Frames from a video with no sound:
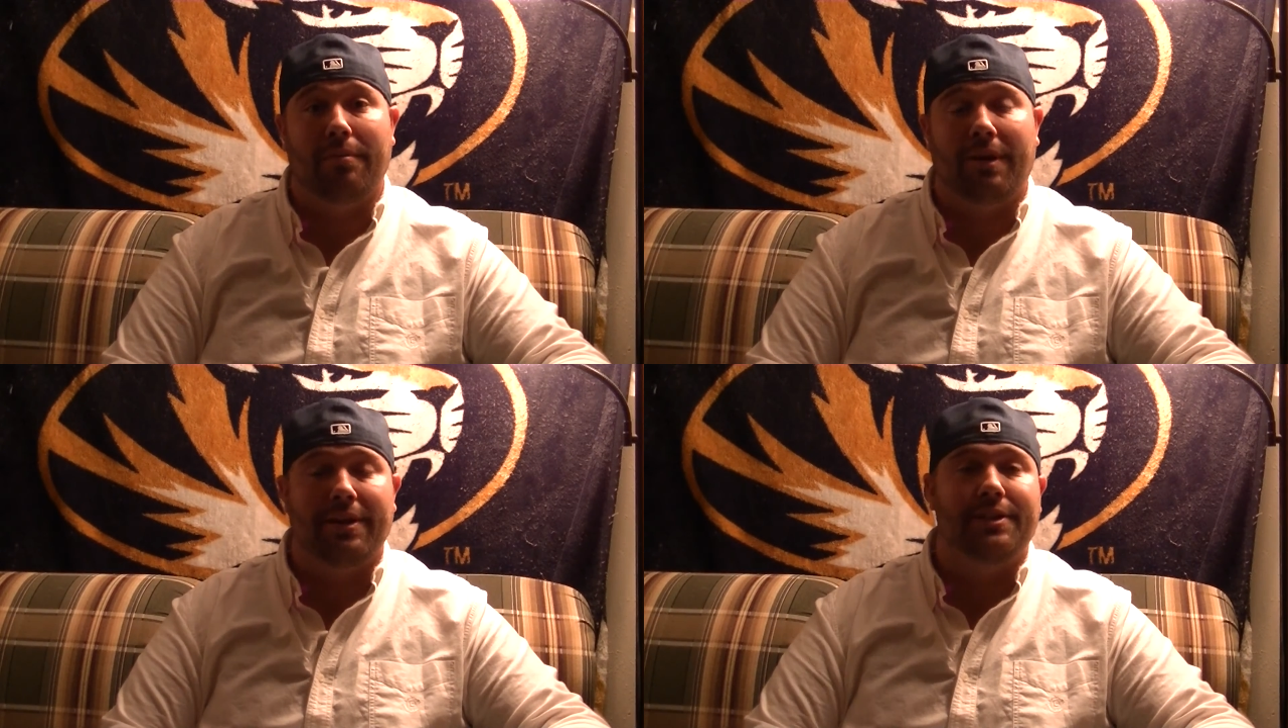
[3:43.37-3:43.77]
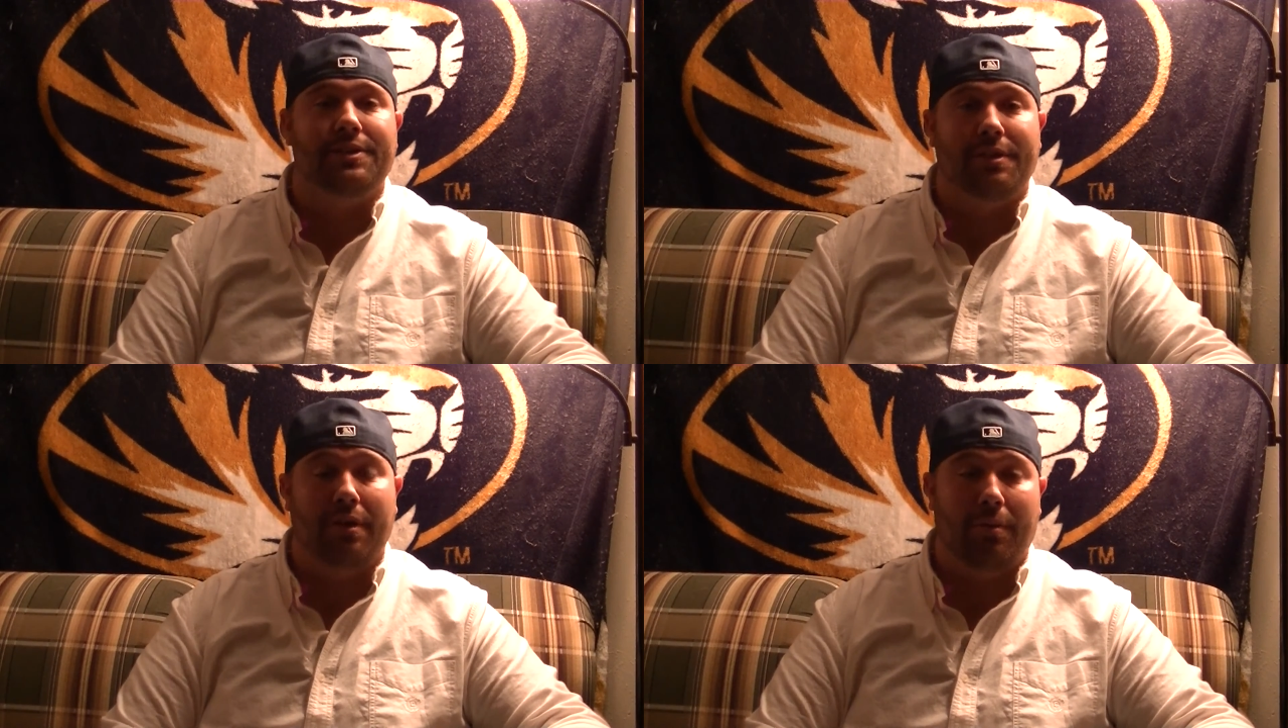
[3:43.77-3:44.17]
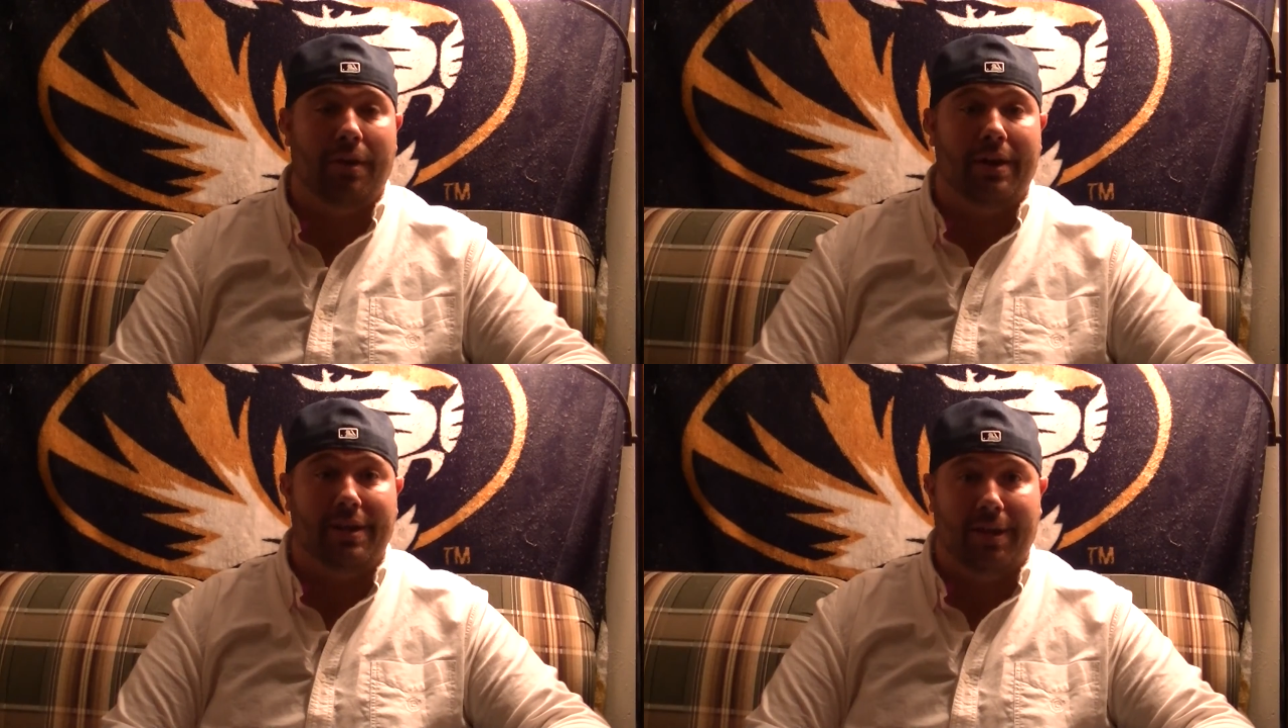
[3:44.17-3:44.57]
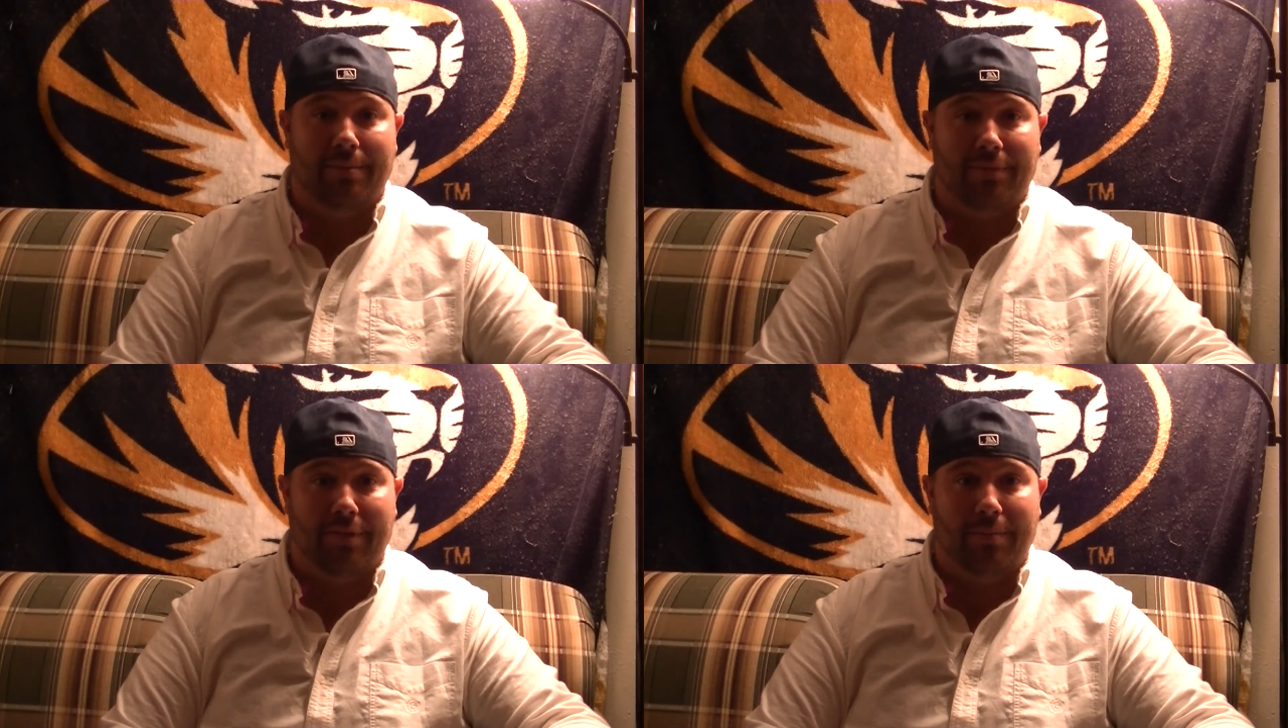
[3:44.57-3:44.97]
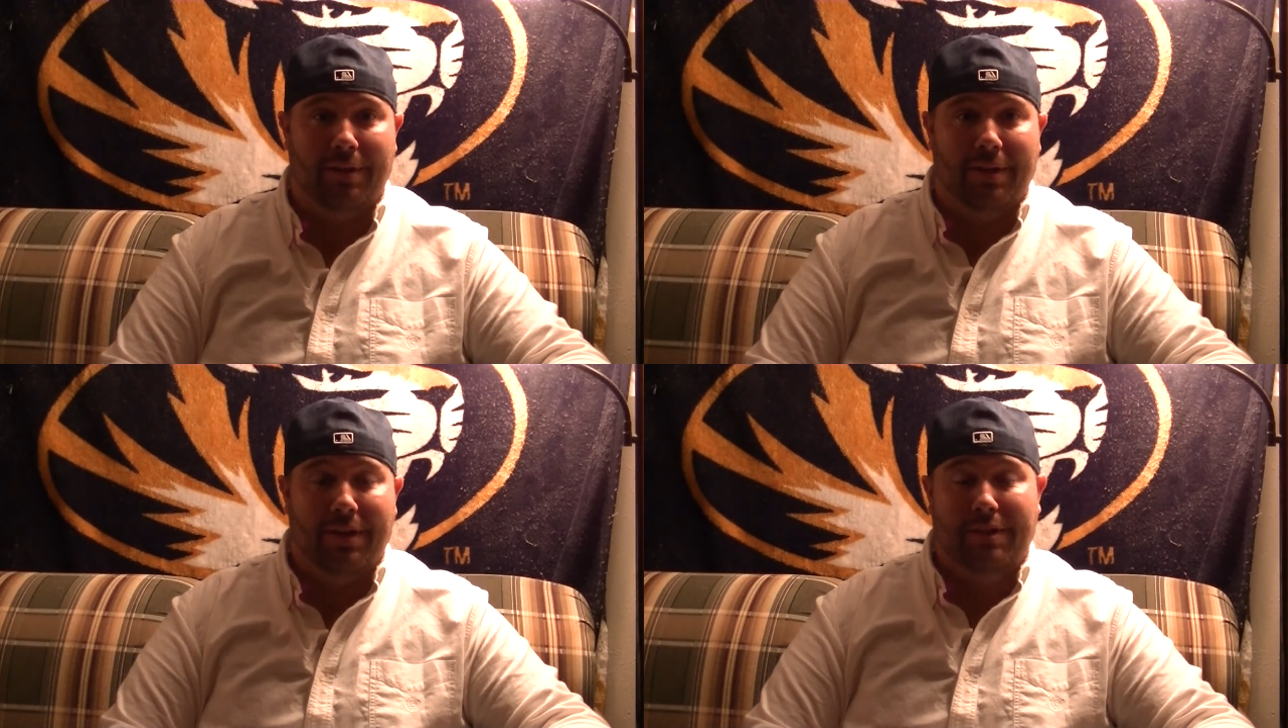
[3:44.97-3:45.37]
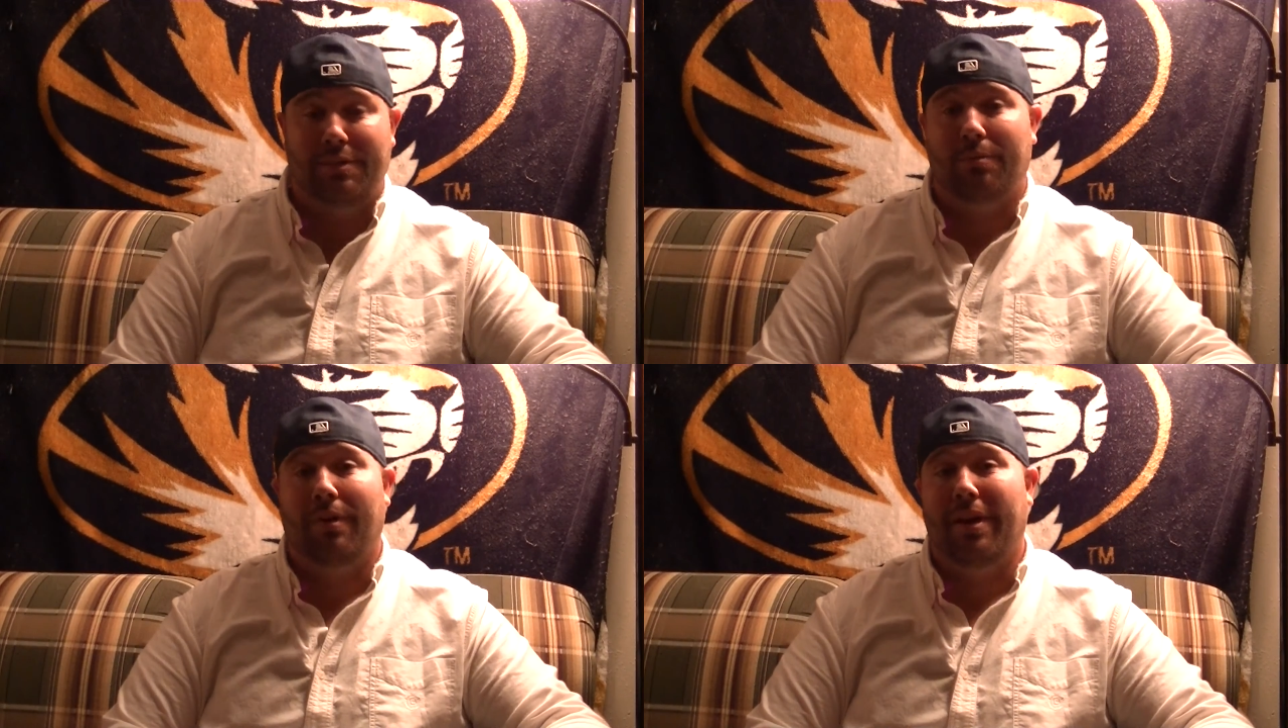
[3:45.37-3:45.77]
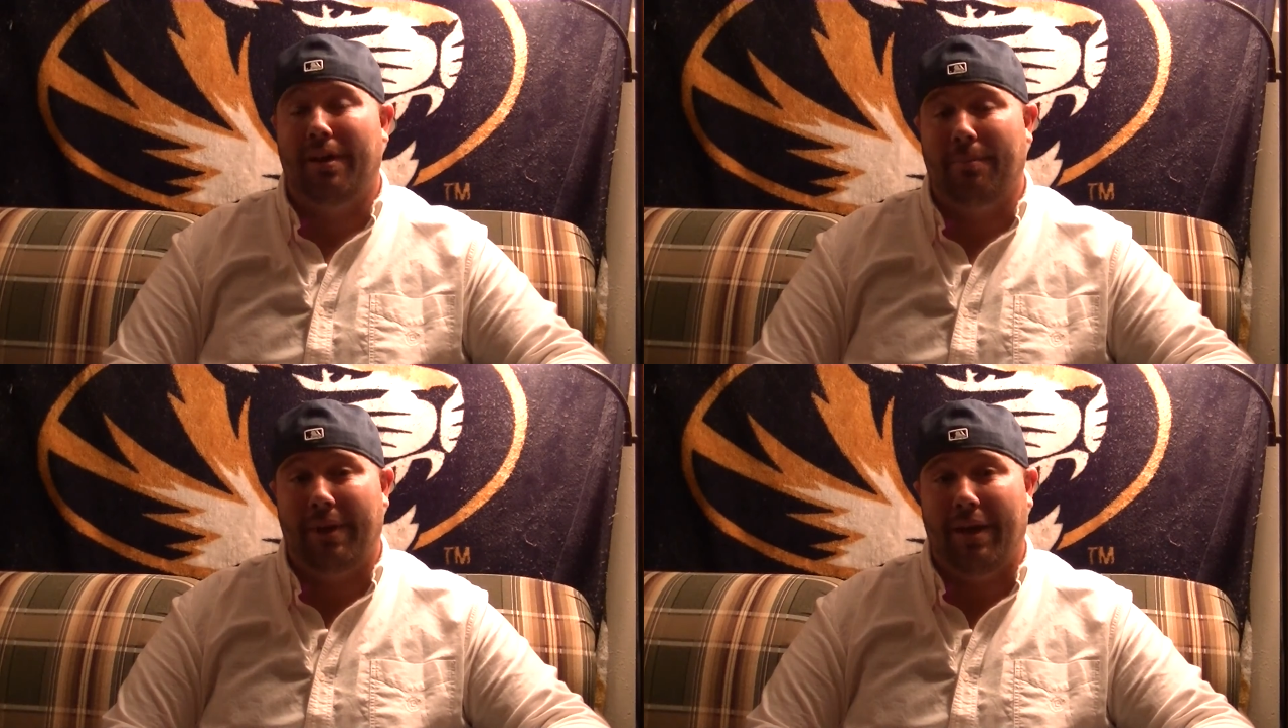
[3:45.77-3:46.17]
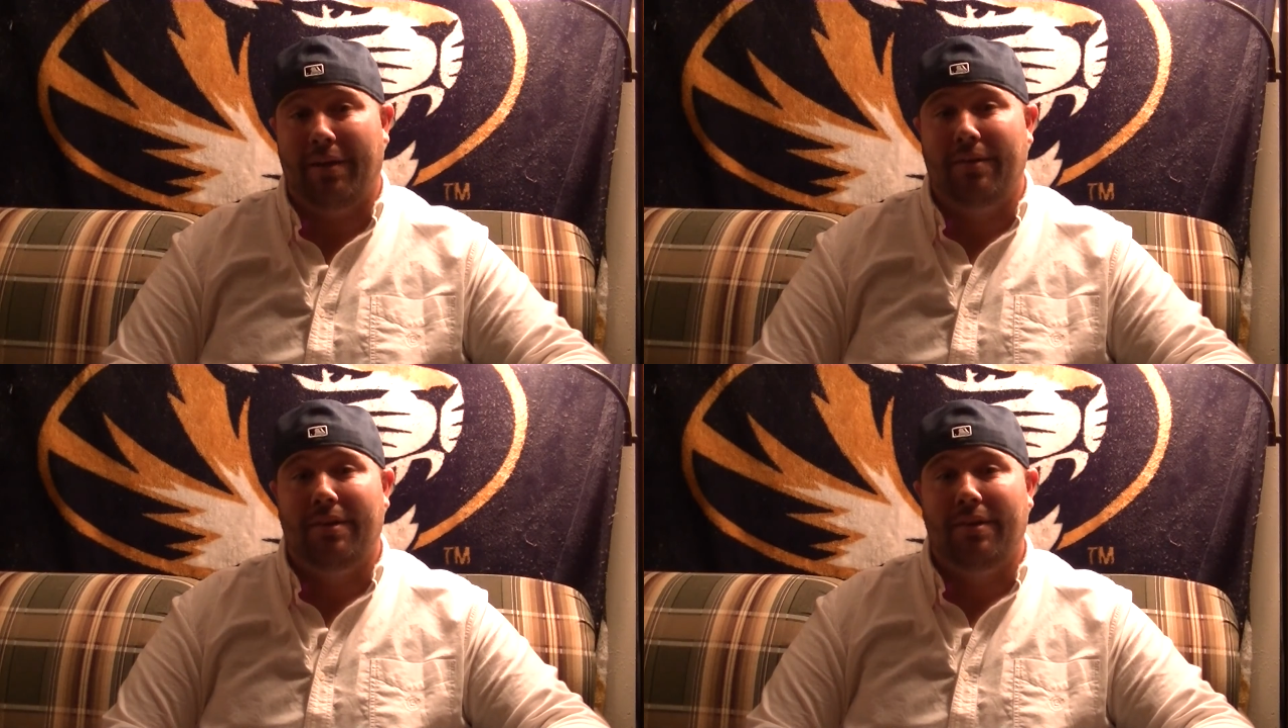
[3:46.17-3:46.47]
I need you to know where I came from to where I am now.